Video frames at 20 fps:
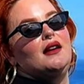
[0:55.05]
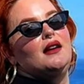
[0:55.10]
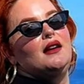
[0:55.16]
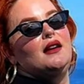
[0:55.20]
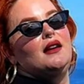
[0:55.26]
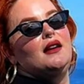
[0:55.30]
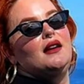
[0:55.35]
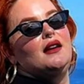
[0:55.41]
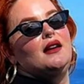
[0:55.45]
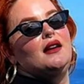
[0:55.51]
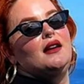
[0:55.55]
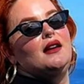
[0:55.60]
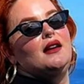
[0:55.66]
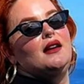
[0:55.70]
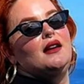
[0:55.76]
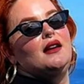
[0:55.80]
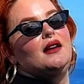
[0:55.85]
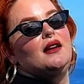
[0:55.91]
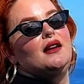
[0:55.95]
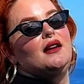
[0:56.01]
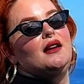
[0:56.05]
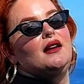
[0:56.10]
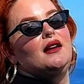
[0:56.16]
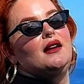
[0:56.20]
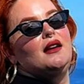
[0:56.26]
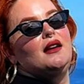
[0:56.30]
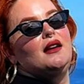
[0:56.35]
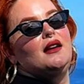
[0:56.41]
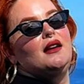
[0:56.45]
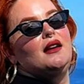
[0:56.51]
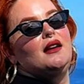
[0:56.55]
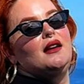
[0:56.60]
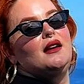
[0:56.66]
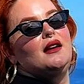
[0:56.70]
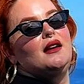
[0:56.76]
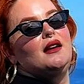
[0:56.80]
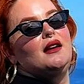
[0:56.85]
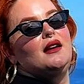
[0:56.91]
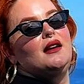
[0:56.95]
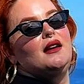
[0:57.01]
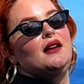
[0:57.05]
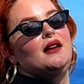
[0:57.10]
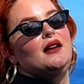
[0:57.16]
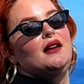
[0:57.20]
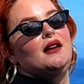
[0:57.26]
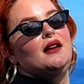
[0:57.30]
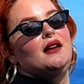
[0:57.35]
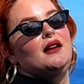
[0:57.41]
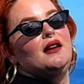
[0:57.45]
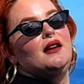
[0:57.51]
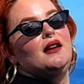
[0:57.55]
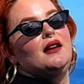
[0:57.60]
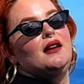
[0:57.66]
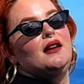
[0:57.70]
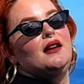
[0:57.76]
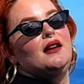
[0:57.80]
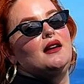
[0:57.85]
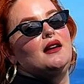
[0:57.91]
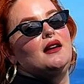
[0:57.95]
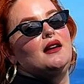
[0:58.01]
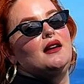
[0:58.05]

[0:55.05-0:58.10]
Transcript: (no lip movement)